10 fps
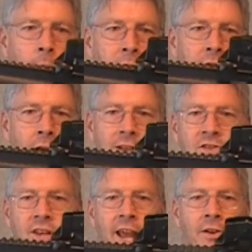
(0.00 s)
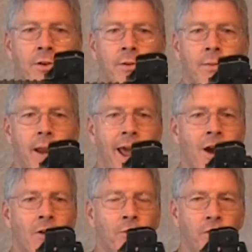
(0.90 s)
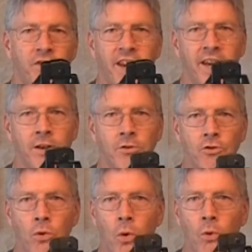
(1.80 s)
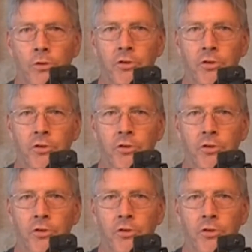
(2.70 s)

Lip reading: It's got standard AR-15 controls,